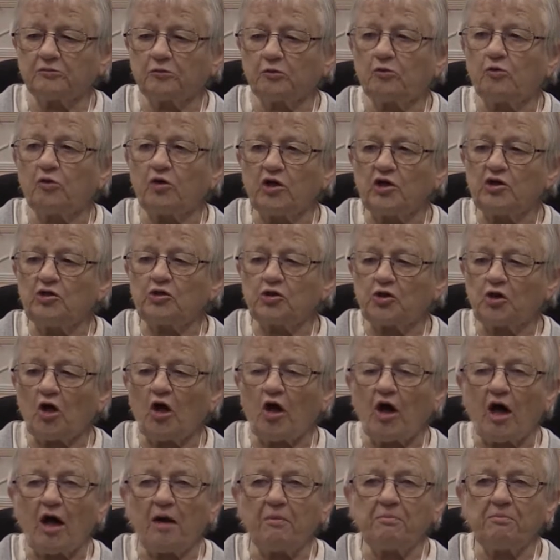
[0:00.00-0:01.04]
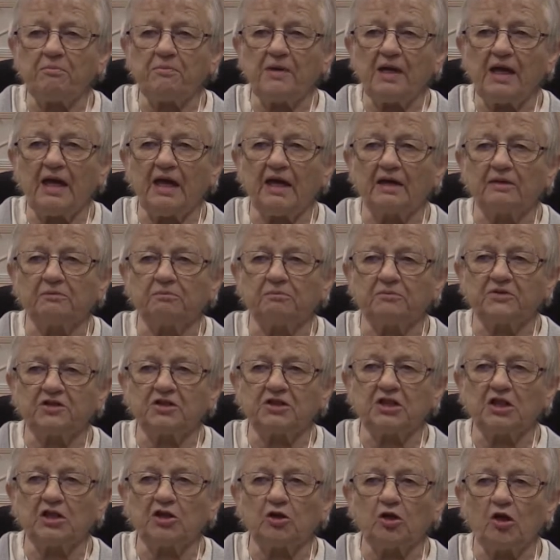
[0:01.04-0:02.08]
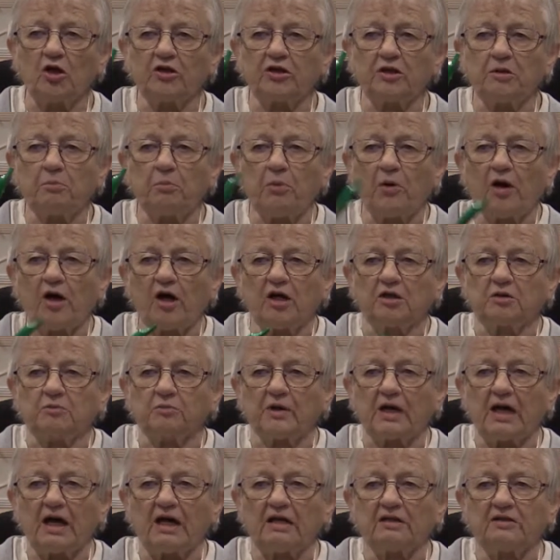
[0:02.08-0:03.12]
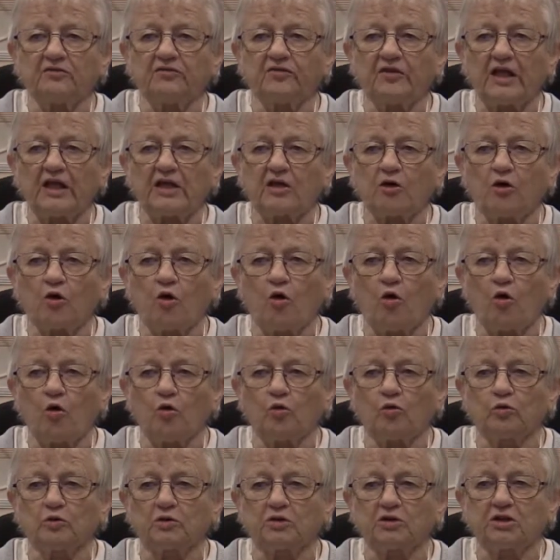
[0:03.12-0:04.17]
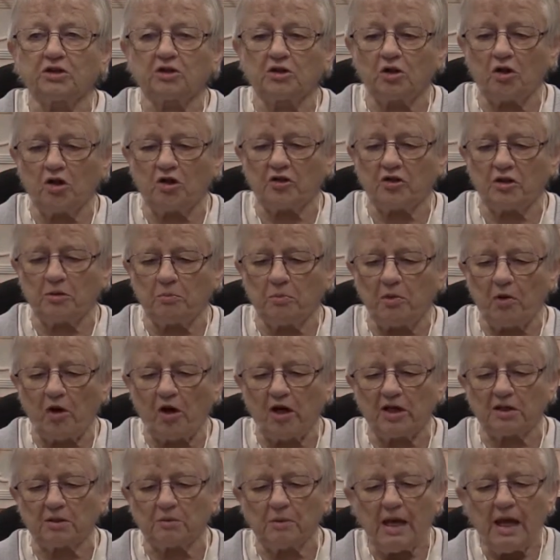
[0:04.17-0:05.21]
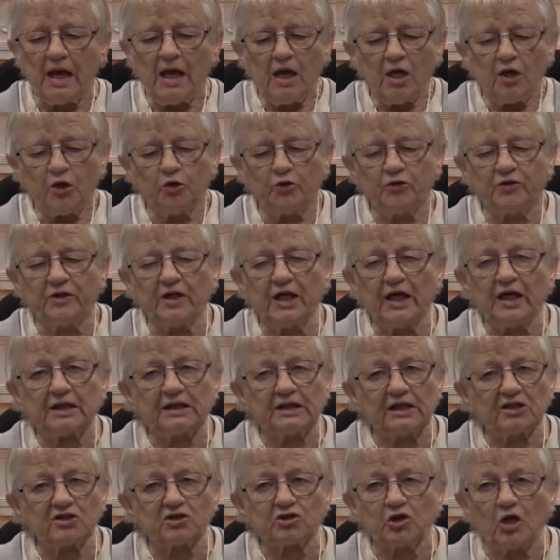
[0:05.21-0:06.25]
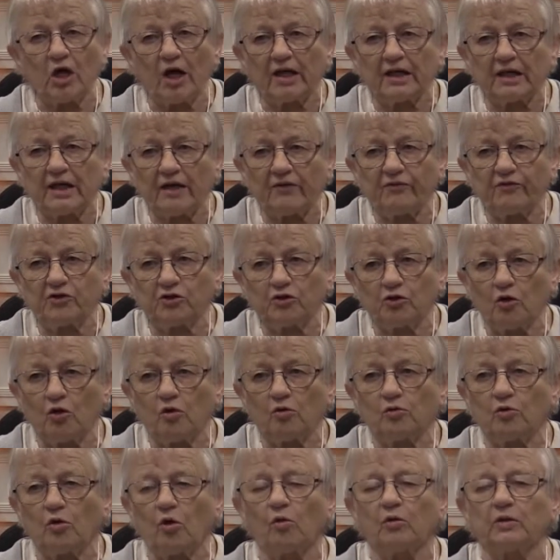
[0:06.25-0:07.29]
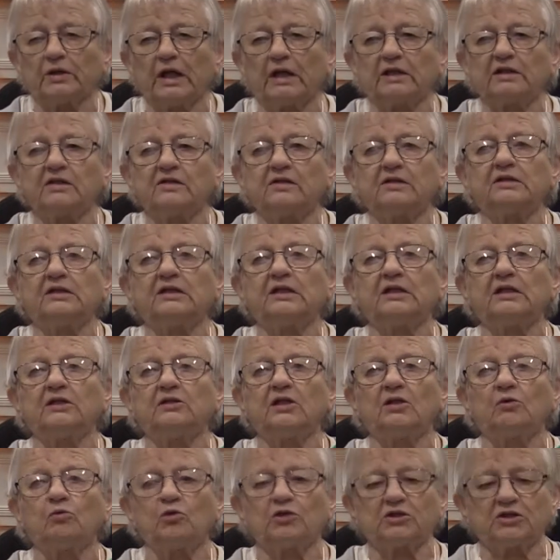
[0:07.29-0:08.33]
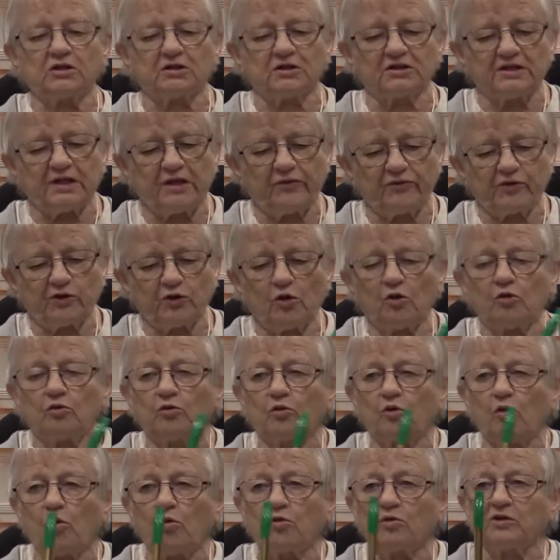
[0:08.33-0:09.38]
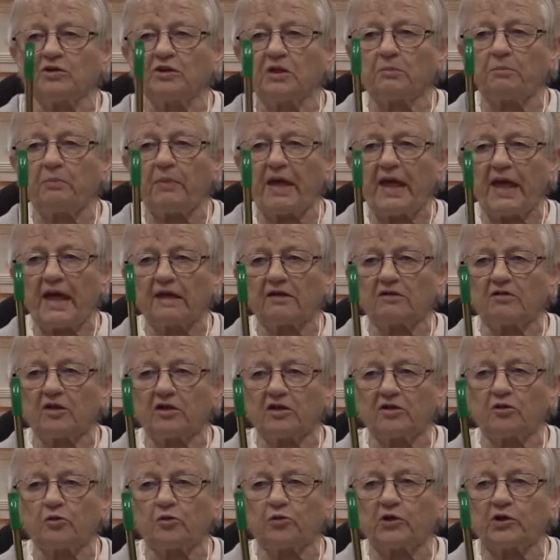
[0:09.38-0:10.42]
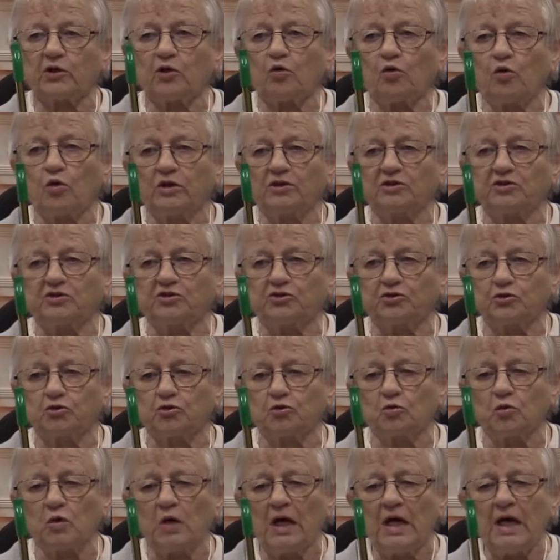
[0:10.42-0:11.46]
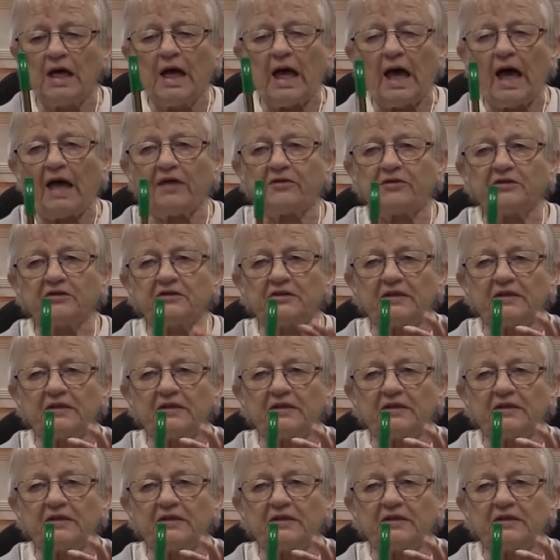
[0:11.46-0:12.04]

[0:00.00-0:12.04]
green top and tin on the bottom, kind of like a gold tin on the bottom. It does not have a tone hole. None of the tin whistles have a tone hole in the back like the recorders do. I think